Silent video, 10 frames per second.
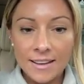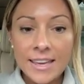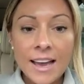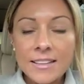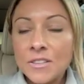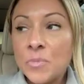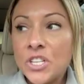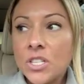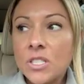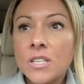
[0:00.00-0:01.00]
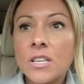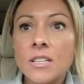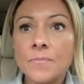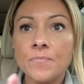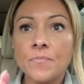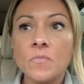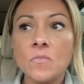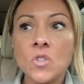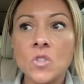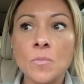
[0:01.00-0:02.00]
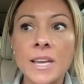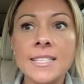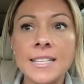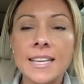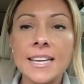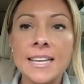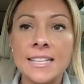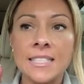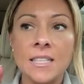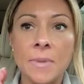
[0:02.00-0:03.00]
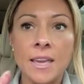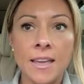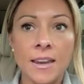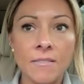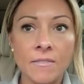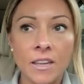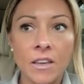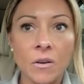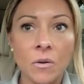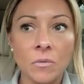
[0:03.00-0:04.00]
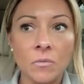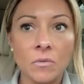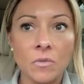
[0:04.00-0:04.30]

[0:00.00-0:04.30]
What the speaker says: yeah, so basically it's the beginning video,